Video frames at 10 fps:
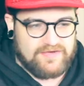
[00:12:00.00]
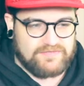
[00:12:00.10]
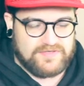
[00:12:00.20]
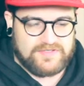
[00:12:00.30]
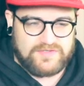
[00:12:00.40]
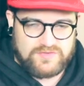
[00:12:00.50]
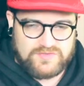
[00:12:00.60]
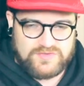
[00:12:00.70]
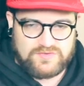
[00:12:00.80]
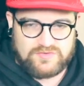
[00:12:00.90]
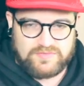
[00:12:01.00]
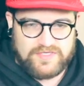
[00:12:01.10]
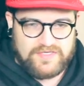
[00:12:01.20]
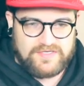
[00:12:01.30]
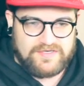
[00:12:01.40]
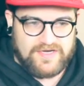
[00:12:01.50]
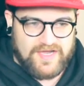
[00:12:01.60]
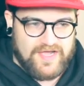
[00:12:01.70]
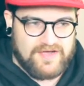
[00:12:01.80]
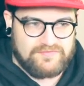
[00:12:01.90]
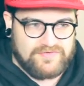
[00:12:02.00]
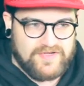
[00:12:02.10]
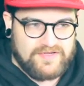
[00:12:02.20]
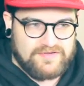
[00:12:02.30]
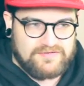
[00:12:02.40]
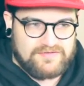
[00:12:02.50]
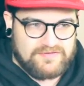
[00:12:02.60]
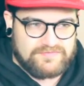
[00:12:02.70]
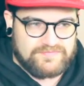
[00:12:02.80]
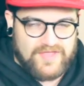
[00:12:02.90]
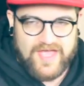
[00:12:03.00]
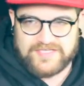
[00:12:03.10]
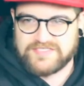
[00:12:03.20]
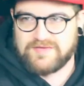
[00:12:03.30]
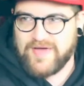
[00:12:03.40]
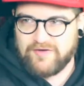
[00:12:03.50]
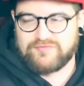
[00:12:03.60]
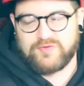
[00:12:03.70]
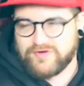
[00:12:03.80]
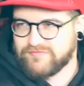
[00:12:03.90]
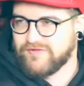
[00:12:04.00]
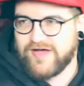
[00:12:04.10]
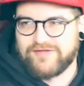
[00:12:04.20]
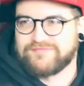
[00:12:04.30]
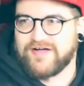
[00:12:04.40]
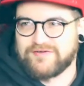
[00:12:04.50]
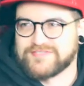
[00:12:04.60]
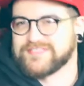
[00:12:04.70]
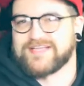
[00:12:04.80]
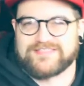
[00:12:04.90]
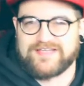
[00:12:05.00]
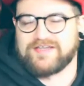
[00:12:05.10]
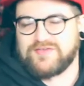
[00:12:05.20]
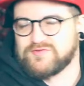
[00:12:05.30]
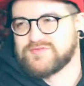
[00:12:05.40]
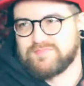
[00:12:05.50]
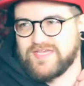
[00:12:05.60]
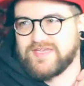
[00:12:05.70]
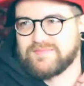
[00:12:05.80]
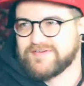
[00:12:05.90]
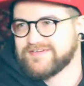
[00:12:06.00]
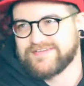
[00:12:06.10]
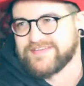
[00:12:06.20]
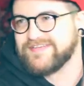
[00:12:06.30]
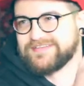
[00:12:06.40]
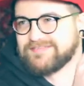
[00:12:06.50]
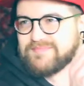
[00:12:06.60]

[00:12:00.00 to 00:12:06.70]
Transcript: have a YouTube, I have X amount of Twitter followers, and that's like a huge meme in